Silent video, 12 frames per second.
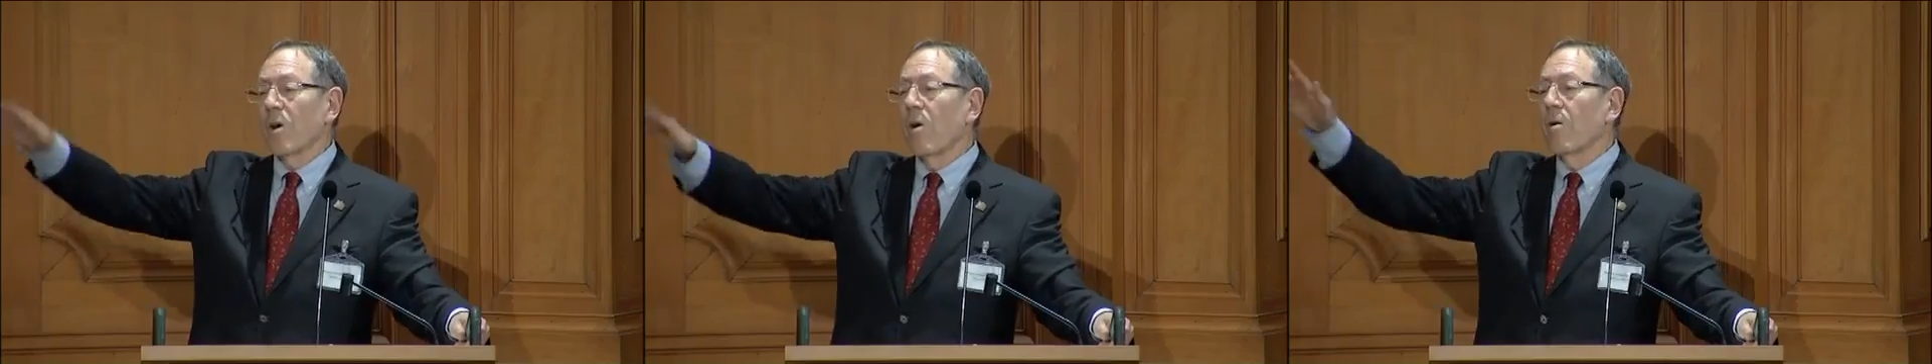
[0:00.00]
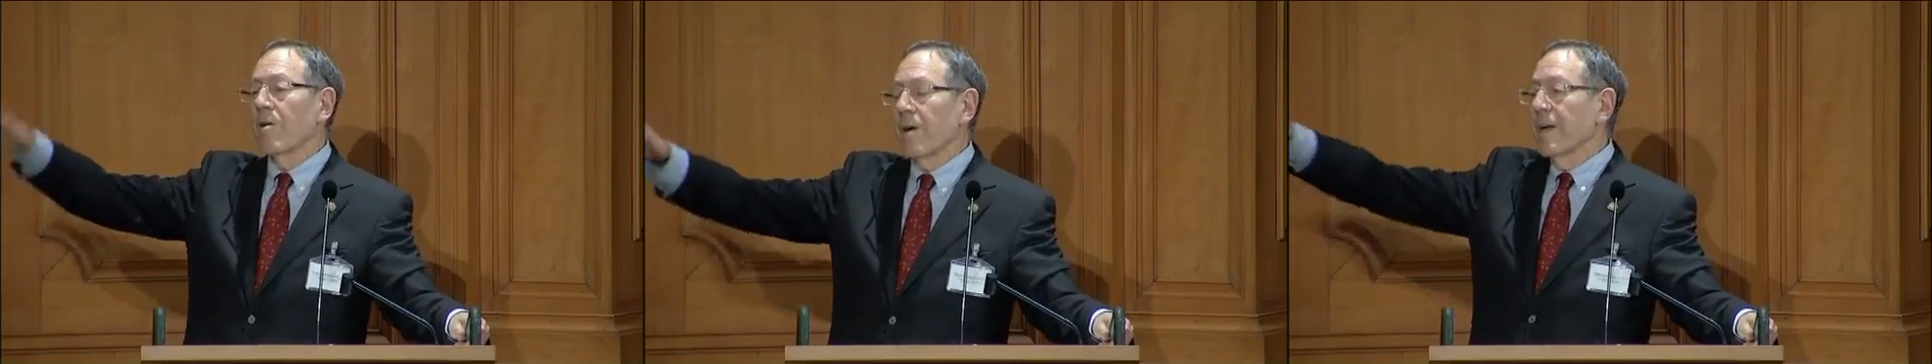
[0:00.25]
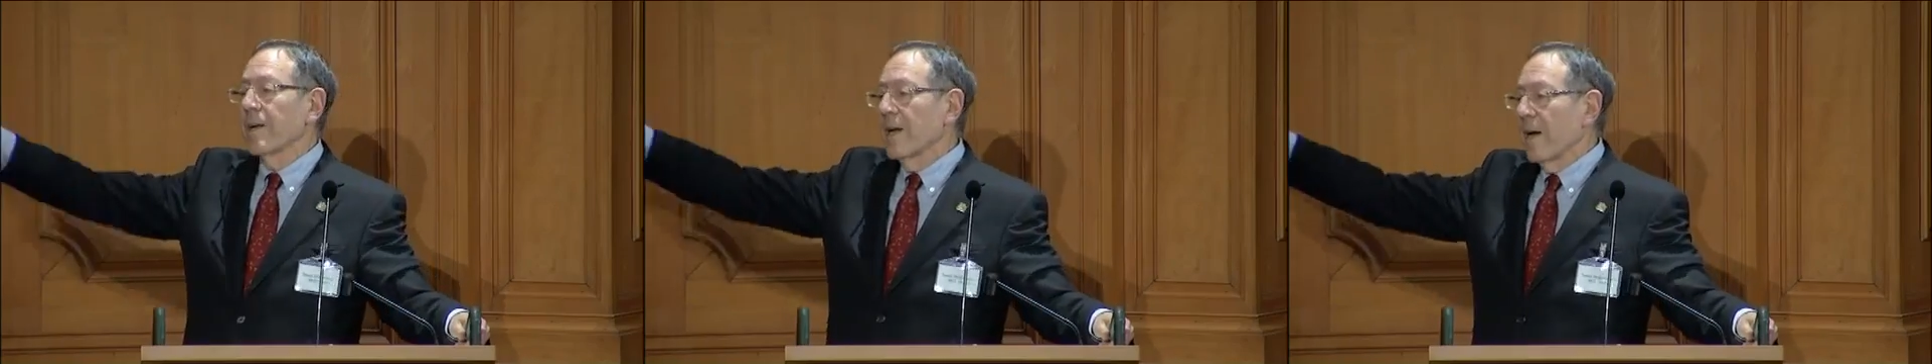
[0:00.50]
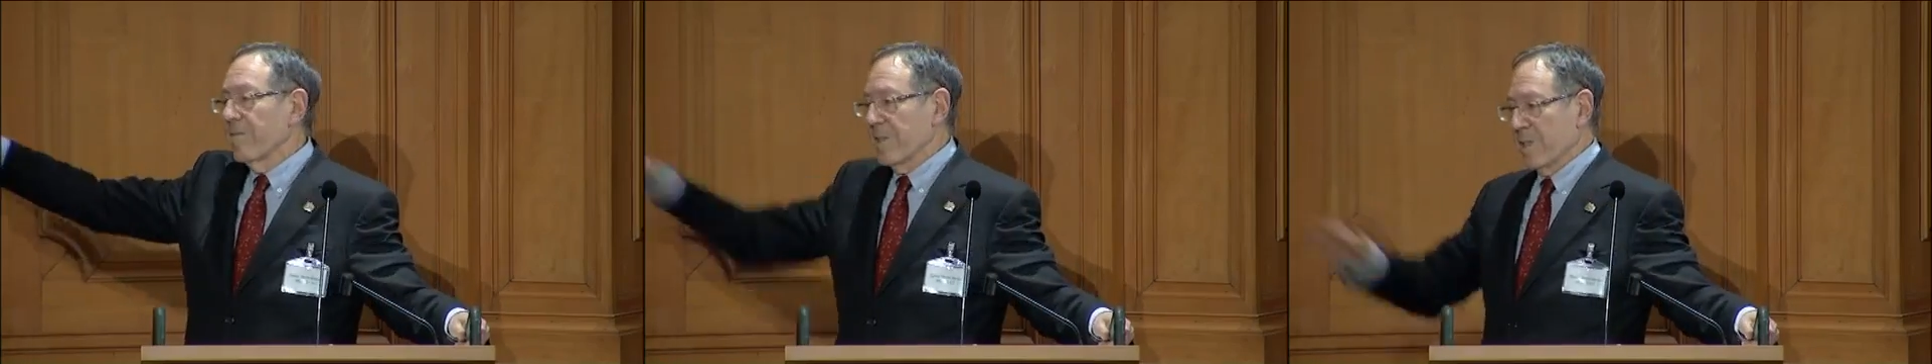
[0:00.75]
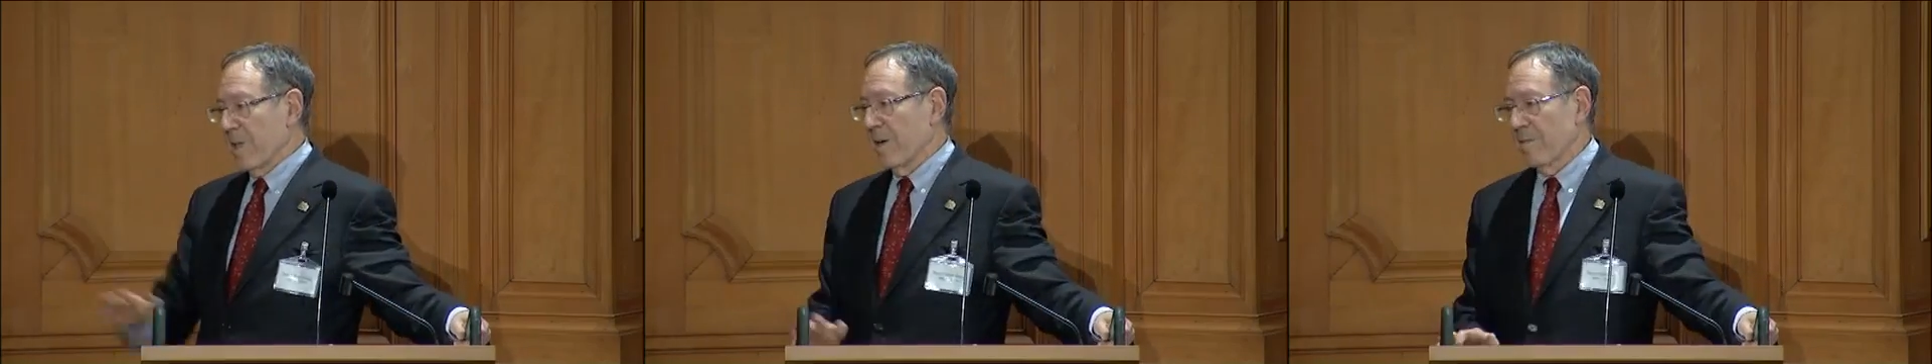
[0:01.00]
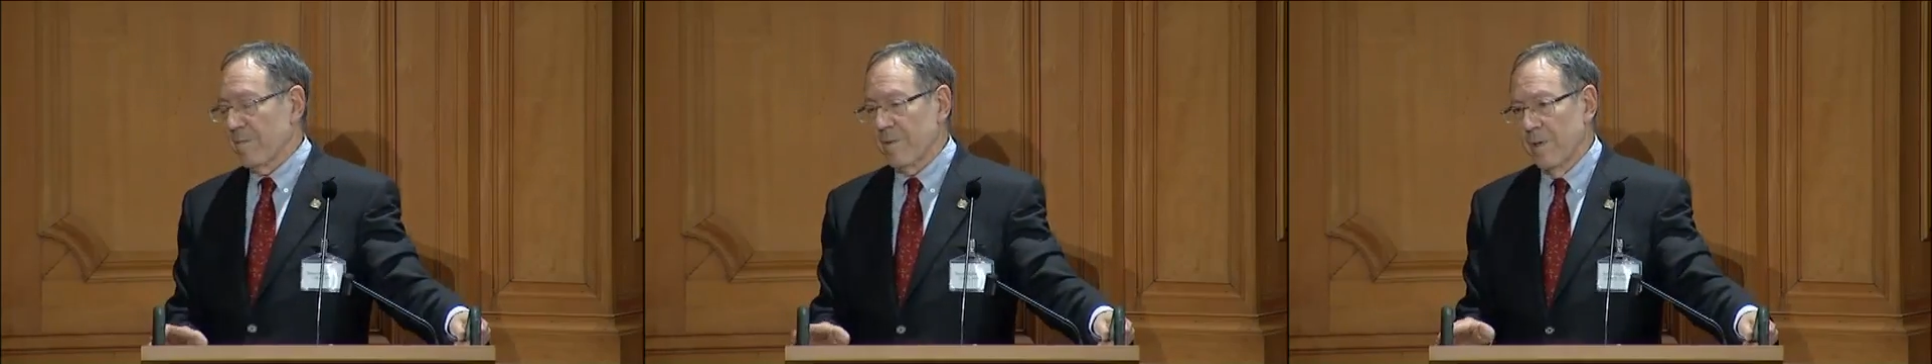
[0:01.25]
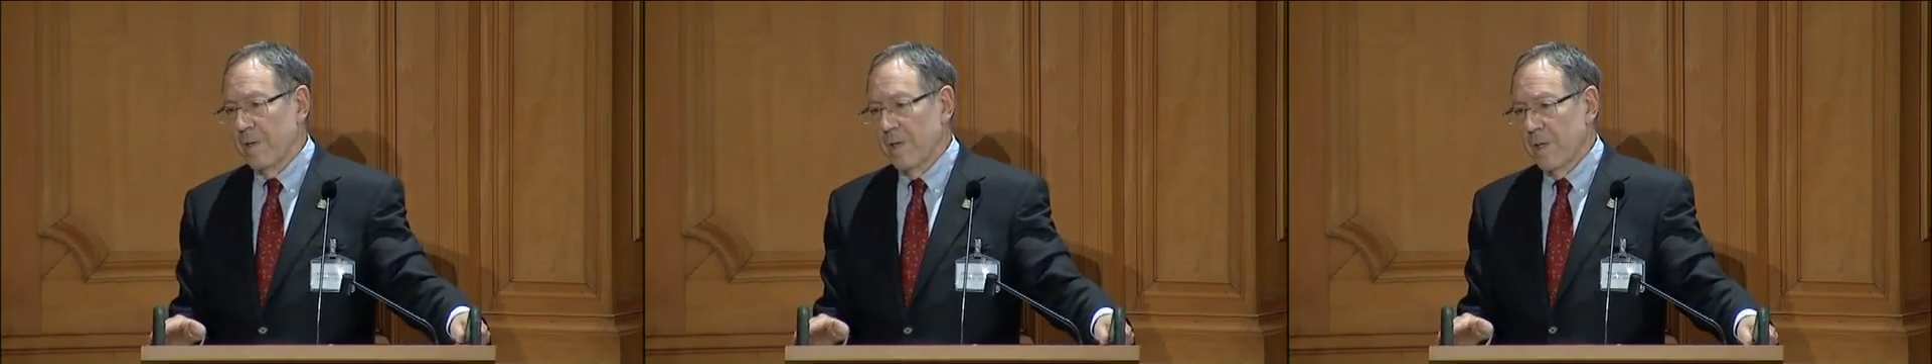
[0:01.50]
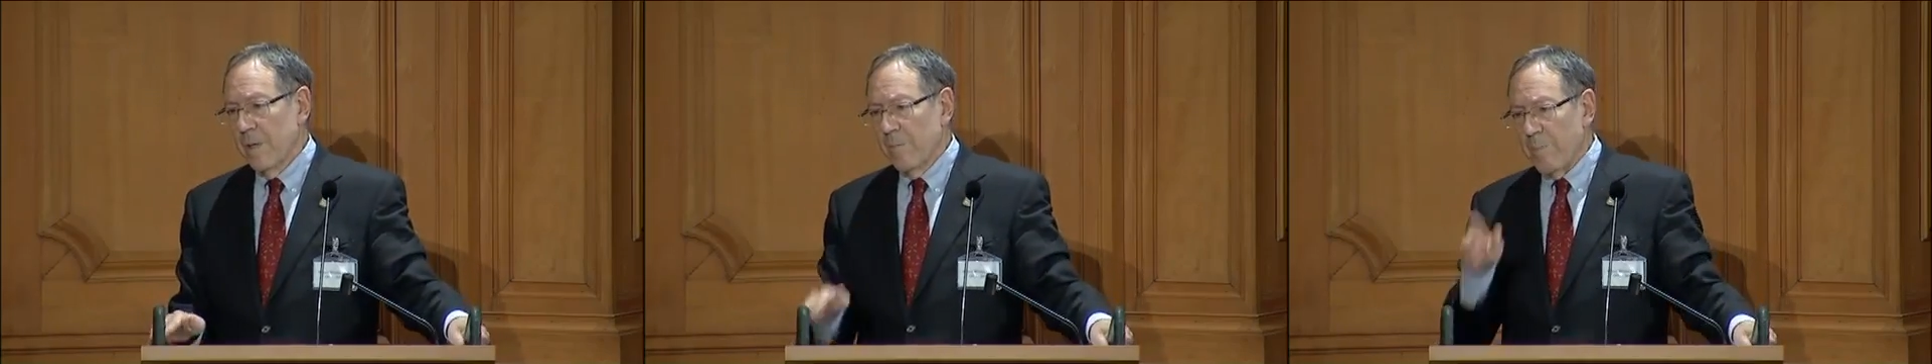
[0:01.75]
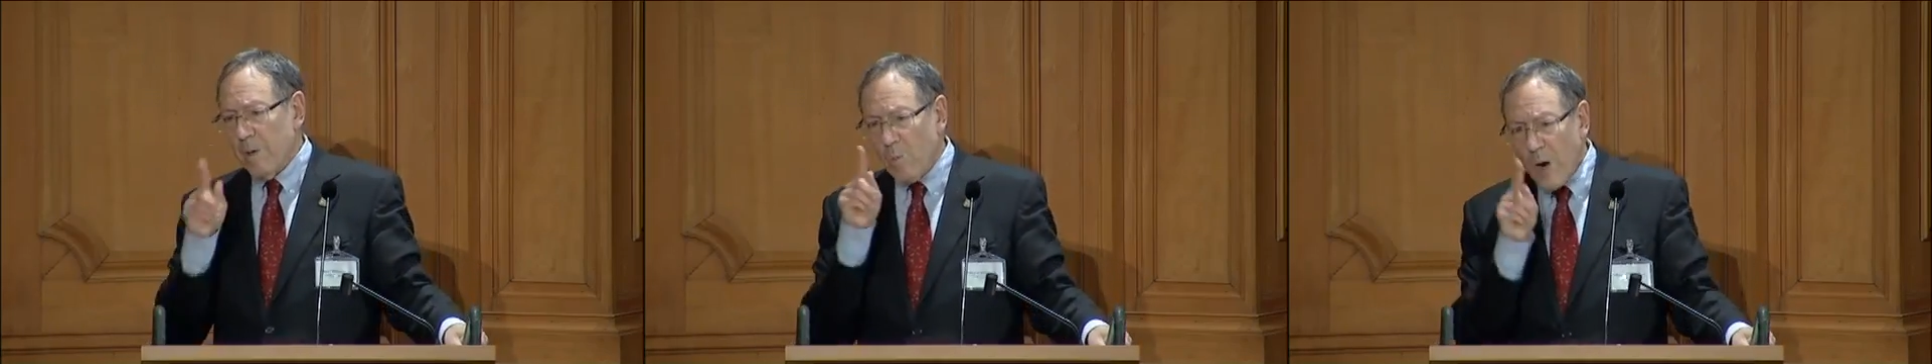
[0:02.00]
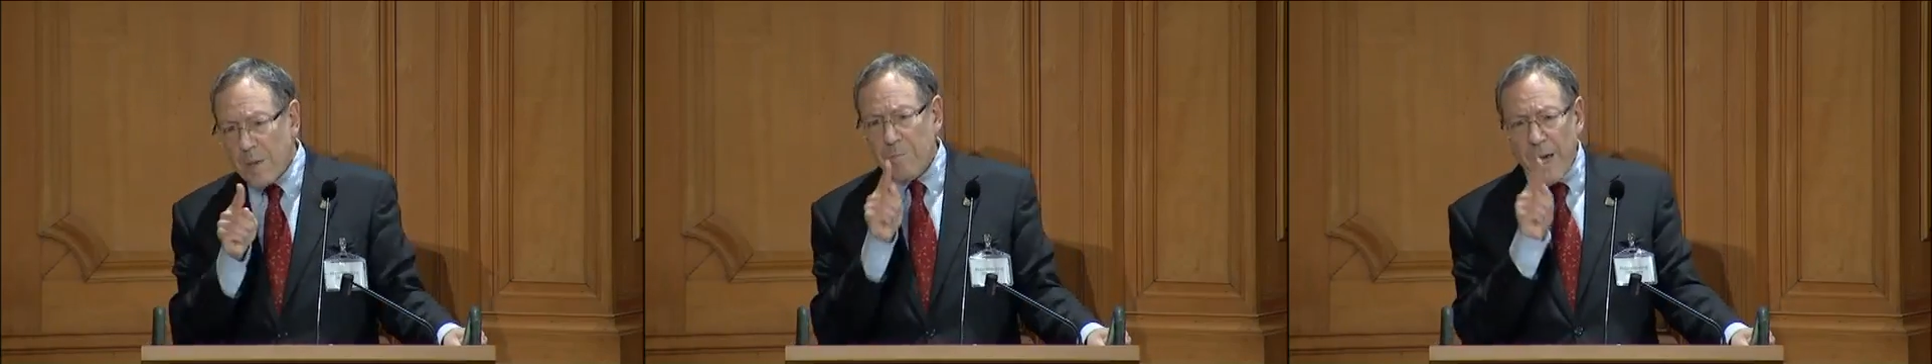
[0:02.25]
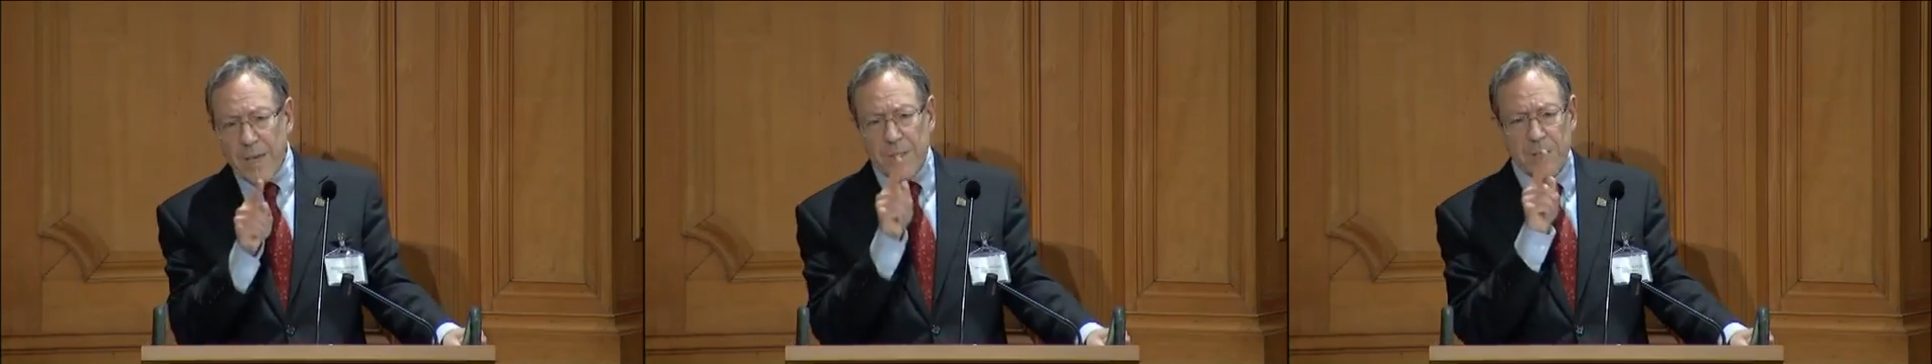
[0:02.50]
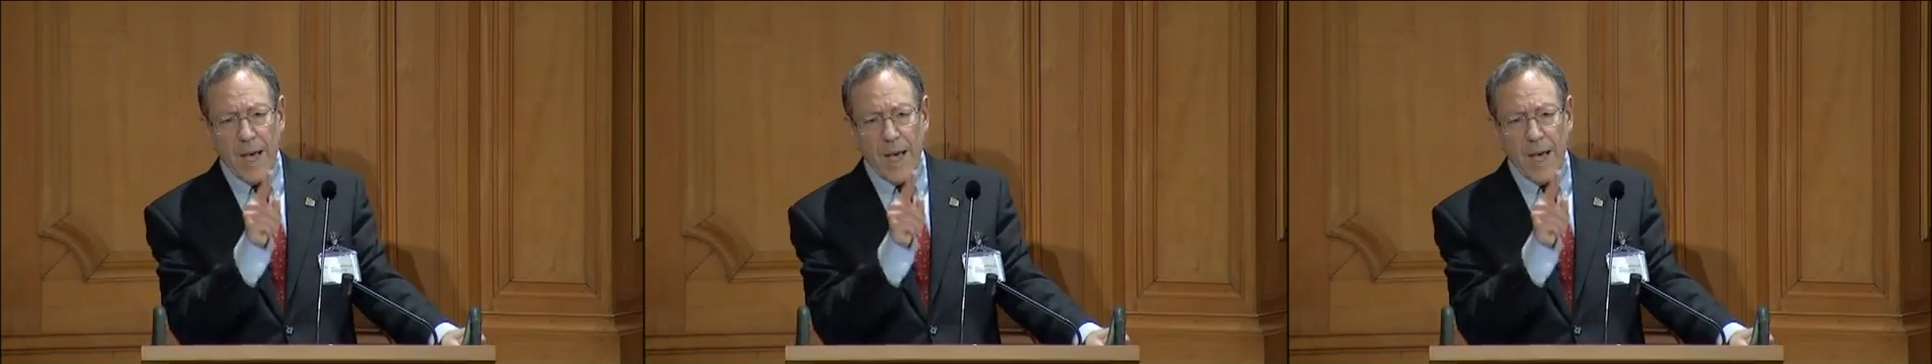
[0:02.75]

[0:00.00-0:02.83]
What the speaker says: horror in and of itself. But what makes